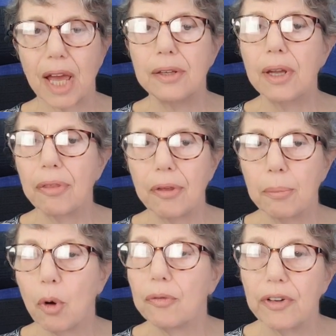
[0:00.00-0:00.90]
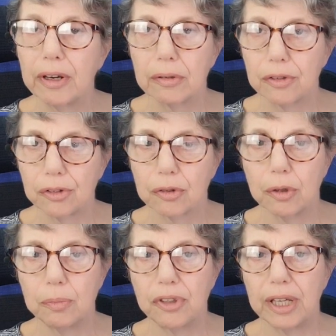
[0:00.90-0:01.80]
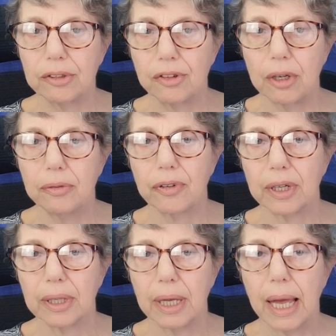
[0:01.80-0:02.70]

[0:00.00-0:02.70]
another more vigorous group takes over.